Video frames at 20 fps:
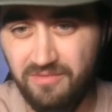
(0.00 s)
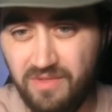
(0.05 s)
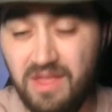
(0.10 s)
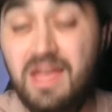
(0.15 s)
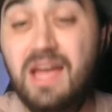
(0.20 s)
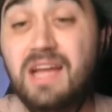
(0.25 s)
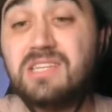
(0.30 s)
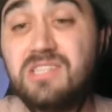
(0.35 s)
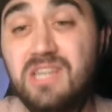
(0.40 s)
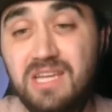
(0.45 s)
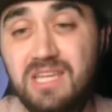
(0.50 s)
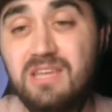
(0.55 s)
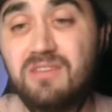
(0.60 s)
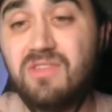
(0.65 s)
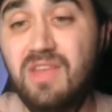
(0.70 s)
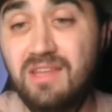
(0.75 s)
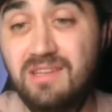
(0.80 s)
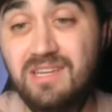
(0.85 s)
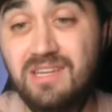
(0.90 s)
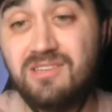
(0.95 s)
Yeah, Czechia,
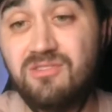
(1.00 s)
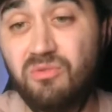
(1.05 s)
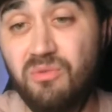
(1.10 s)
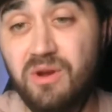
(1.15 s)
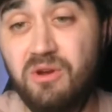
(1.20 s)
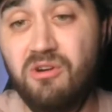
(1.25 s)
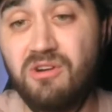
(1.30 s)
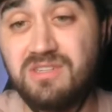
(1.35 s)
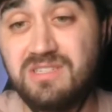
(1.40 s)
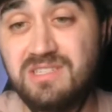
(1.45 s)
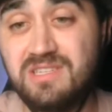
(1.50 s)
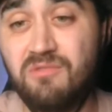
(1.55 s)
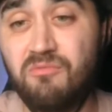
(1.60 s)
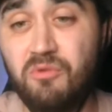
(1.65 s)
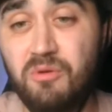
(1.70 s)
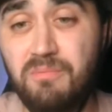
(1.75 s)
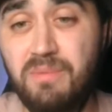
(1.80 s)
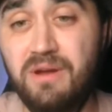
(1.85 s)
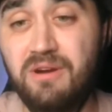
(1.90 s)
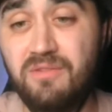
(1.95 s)
they did 3 crosses and were
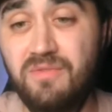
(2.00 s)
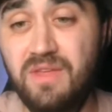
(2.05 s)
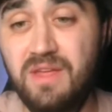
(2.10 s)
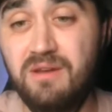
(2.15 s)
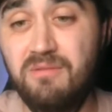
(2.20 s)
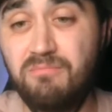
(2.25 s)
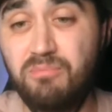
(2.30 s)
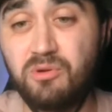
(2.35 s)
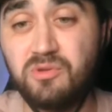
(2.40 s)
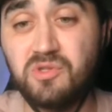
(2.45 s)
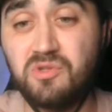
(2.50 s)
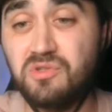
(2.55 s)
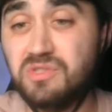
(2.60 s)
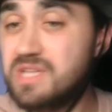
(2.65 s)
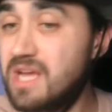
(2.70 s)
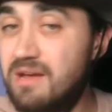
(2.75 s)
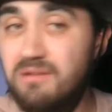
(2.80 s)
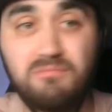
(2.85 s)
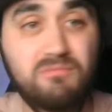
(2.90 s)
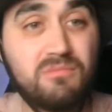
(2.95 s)
better than Portugal's.
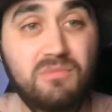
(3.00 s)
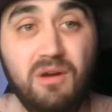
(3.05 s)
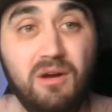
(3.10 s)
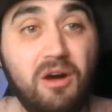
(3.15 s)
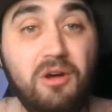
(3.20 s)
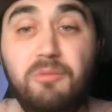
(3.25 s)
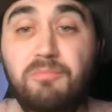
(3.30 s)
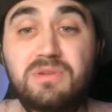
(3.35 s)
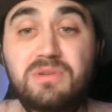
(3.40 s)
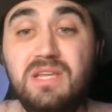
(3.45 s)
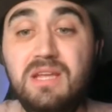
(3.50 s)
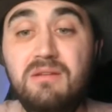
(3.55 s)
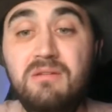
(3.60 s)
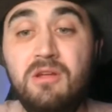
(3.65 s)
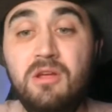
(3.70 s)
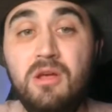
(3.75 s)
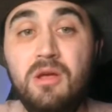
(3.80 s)
Yeah, 100%.